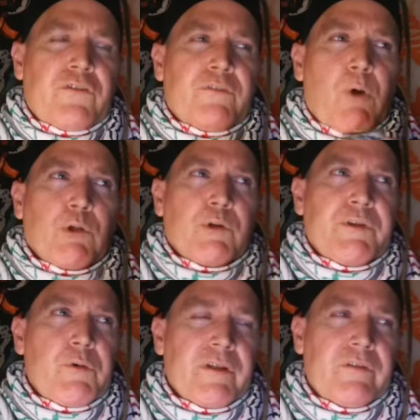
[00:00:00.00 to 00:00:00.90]
smaller
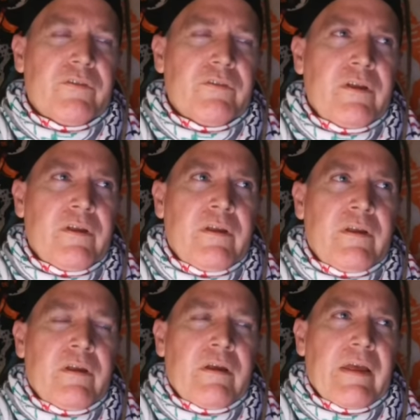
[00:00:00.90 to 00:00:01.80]
units,
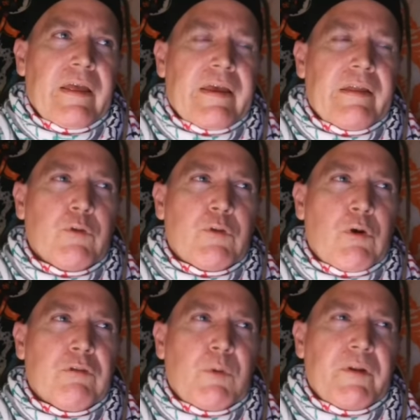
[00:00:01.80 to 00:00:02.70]
and there's no
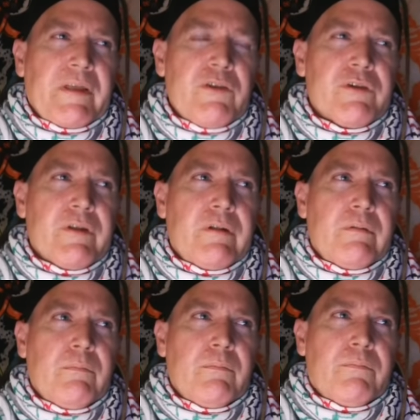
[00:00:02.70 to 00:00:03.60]

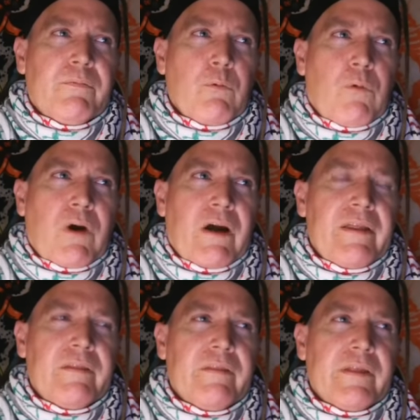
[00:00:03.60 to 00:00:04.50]
explanation for
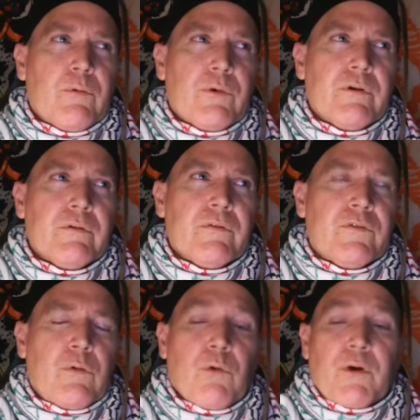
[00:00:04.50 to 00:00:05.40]
why they were
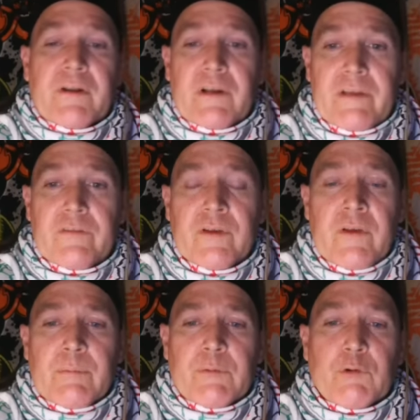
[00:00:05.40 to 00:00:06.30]
so organized.
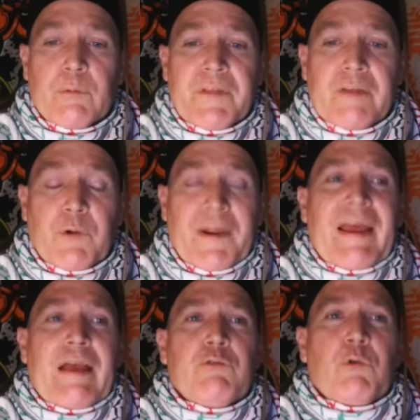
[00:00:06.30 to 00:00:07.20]
Presumably, that's where
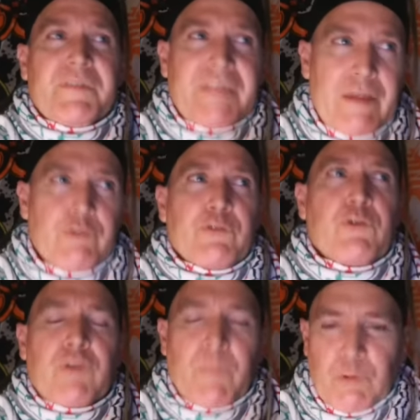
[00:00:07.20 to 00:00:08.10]
actual dangerous
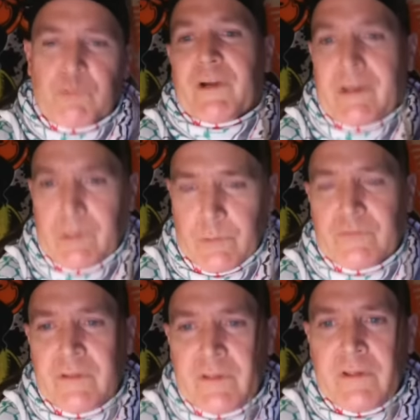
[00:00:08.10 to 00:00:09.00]
criminals were
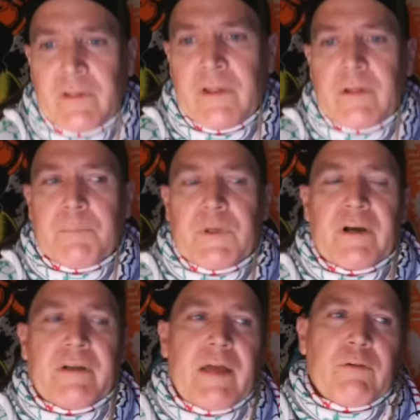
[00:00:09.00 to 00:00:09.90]
housed.
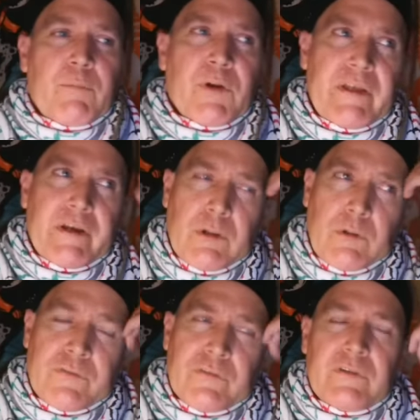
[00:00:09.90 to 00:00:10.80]
But everybody
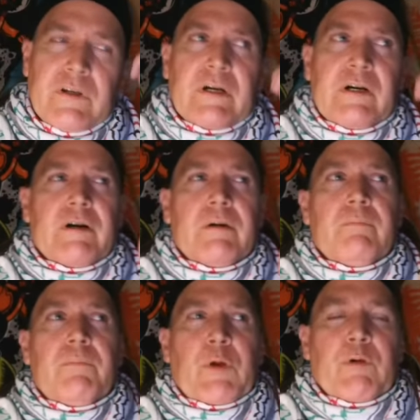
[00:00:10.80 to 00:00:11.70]
else, the
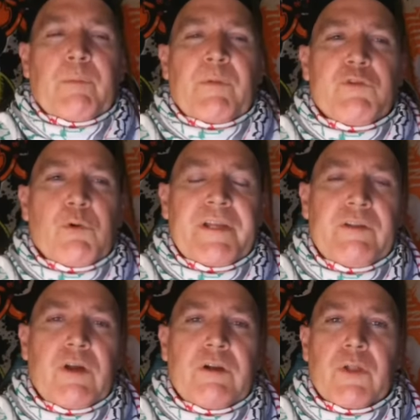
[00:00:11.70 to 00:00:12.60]
overwhelming majority had
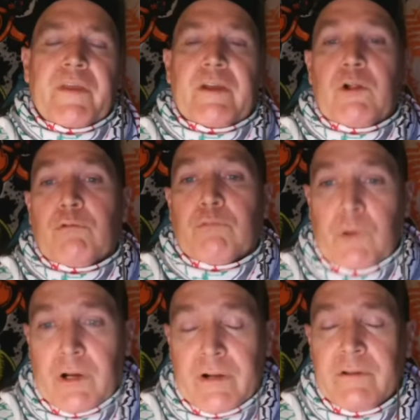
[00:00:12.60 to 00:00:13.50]
done nothing at all
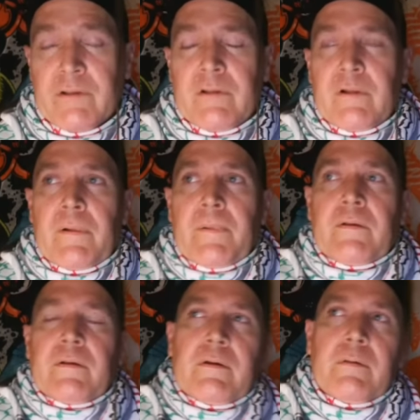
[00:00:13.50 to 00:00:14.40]
wrong.
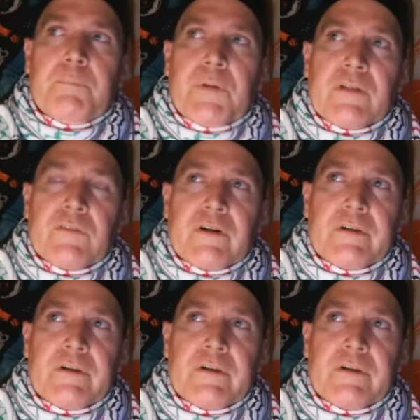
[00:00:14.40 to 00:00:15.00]
But